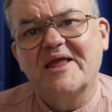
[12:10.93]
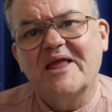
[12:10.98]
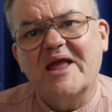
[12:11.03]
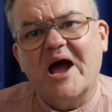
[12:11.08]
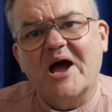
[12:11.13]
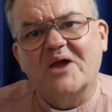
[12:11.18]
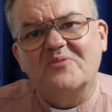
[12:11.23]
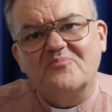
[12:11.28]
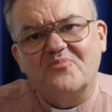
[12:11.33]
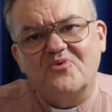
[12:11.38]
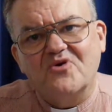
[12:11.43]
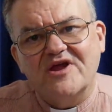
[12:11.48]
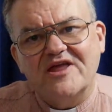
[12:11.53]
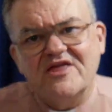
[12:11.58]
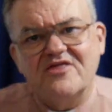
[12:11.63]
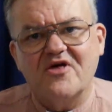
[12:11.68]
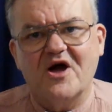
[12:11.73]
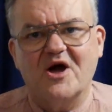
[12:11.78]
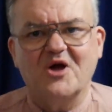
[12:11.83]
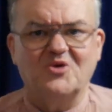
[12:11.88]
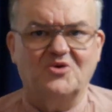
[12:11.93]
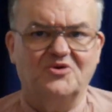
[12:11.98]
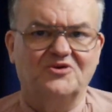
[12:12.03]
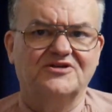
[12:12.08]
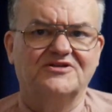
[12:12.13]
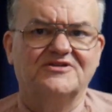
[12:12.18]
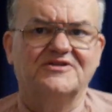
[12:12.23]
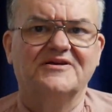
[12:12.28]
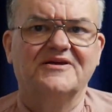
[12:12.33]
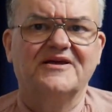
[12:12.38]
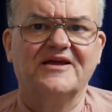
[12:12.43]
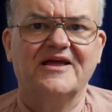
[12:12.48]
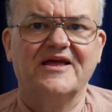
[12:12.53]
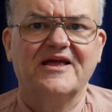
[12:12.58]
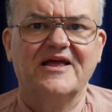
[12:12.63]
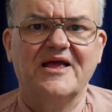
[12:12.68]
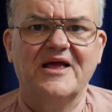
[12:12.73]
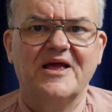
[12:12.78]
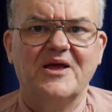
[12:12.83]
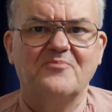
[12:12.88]
And breathe out
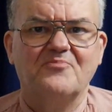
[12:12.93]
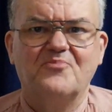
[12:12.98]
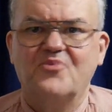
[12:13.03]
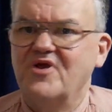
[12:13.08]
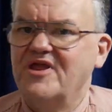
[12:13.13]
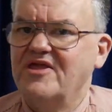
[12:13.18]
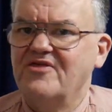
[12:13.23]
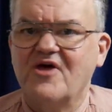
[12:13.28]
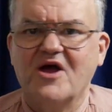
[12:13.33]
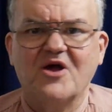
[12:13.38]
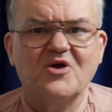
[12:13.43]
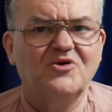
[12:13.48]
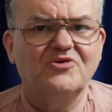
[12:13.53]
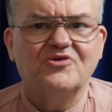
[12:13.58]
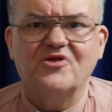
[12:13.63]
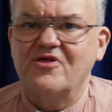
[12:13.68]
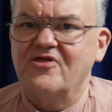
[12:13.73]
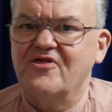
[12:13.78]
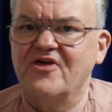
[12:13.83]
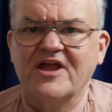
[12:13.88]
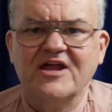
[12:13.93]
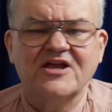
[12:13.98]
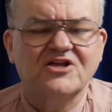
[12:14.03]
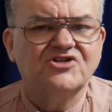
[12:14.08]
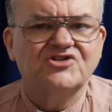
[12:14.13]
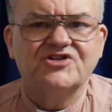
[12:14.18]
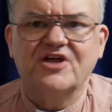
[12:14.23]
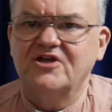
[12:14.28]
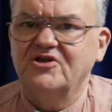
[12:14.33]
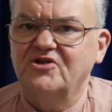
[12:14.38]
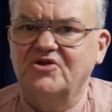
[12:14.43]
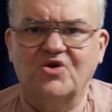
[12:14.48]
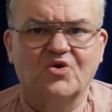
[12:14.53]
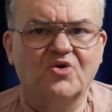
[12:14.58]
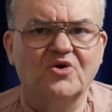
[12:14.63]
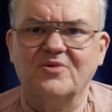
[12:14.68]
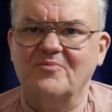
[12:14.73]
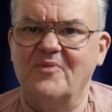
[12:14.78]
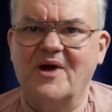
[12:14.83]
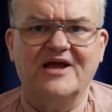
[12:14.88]
the things that
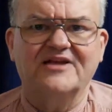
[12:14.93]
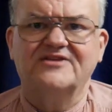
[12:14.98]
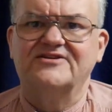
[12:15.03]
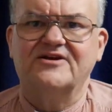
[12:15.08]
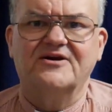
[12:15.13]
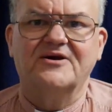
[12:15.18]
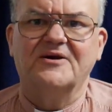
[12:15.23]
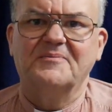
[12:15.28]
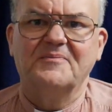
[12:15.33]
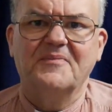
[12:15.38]
don't matter,